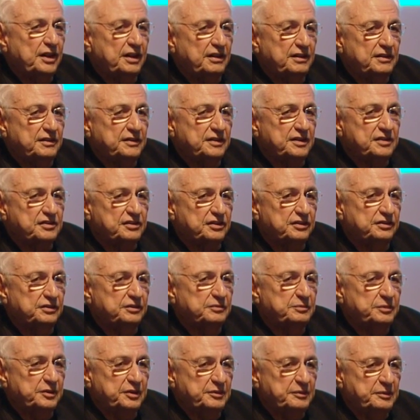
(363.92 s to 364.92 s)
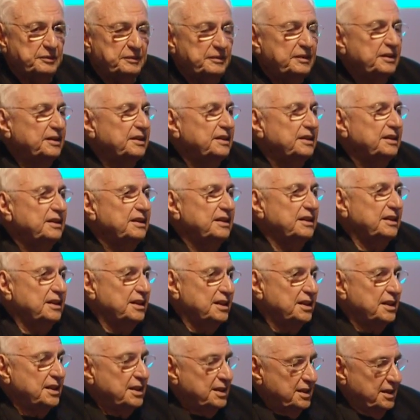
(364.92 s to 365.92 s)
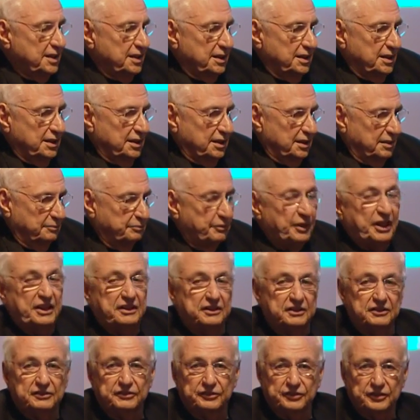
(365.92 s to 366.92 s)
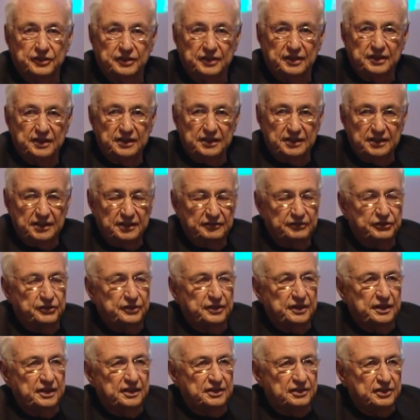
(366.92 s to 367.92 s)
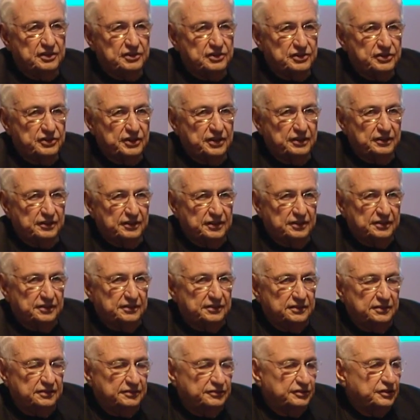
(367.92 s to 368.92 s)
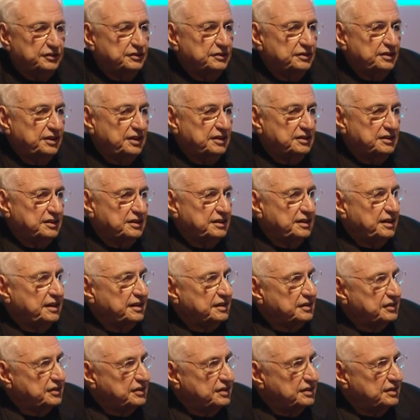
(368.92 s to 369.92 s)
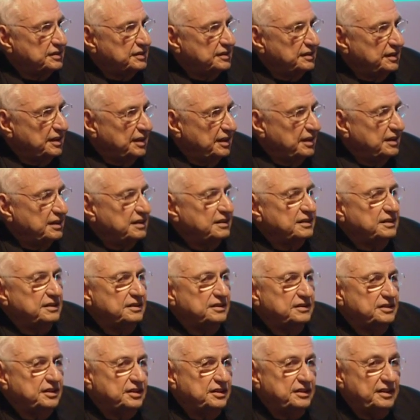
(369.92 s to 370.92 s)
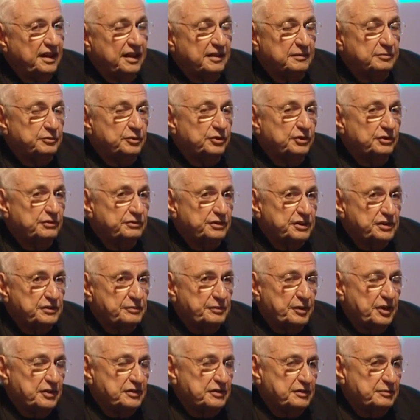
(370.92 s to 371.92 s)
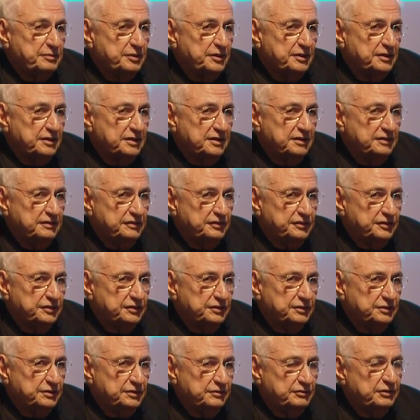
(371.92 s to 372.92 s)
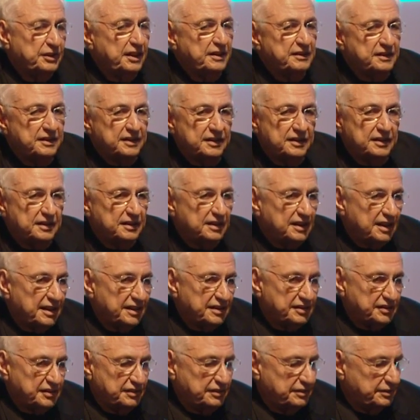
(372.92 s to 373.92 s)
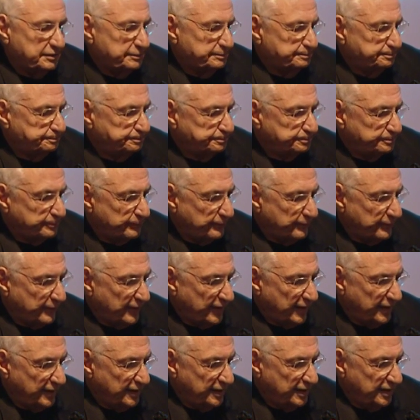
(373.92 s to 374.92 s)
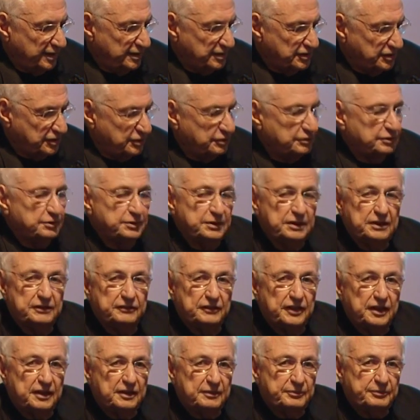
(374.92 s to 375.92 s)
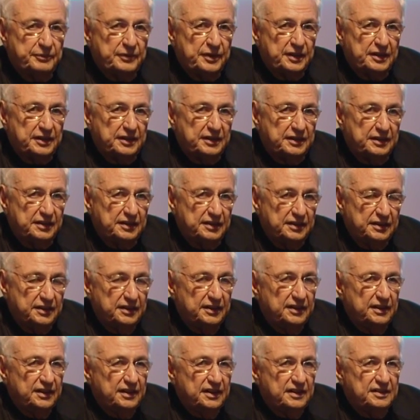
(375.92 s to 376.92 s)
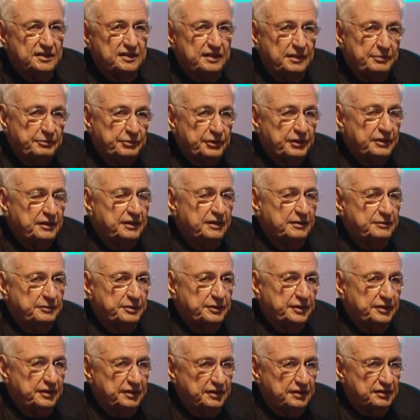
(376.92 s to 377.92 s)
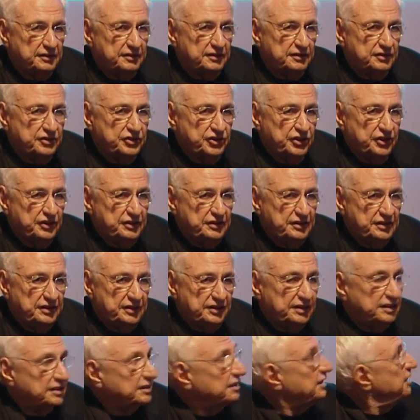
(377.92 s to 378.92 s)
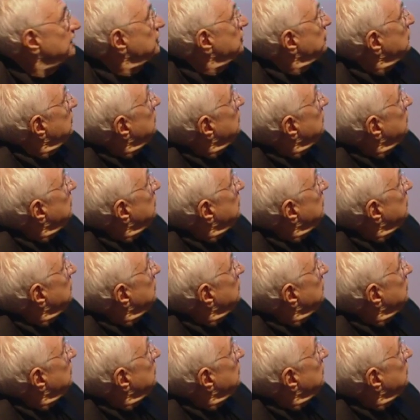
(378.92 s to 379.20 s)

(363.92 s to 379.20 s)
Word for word: how this could be better for the, for the industry, for the architects, and to take more responsibility for rather than less. And so we developed a separate company called GT, and that's